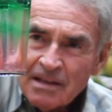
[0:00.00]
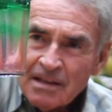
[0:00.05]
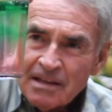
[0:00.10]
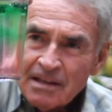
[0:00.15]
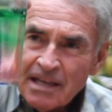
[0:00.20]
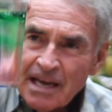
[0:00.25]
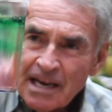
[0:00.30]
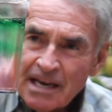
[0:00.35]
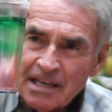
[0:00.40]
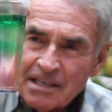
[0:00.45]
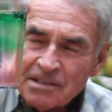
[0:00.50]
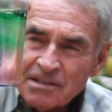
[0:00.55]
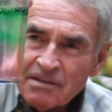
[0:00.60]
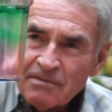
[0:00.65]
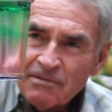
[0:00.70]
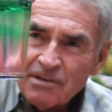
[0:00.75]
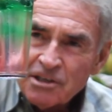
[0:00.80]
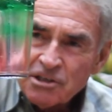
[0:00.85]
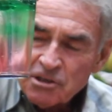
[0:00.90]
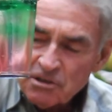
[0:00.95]
That is
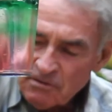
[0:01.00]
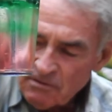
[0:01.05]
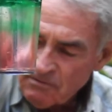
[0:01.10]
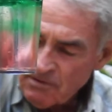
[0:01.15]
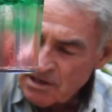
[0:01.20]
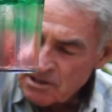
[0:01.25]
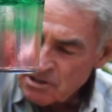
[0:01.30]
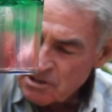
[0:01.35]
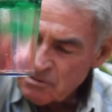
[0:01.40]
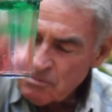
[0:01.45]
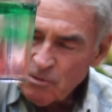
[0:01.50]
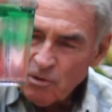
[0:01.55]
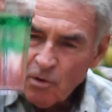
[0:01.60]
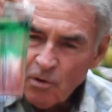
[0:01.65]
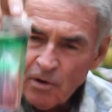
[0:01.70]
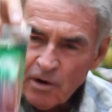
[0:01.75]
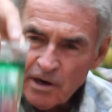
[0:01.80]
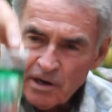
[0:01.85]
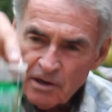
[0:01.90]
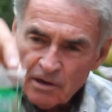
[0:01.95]
the vegetable
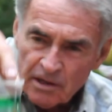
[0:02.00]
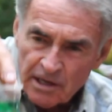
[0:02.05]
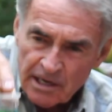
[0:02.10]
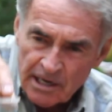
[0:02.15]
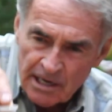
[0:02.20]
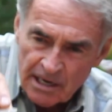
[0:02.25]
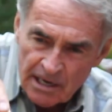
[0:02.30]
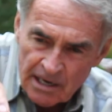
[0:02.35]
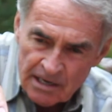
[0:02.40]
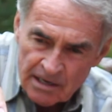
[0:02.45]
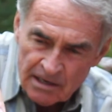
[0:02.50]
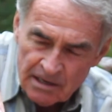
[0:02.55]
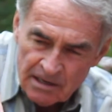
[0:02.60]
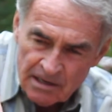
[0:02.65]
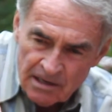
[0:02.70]
oil, and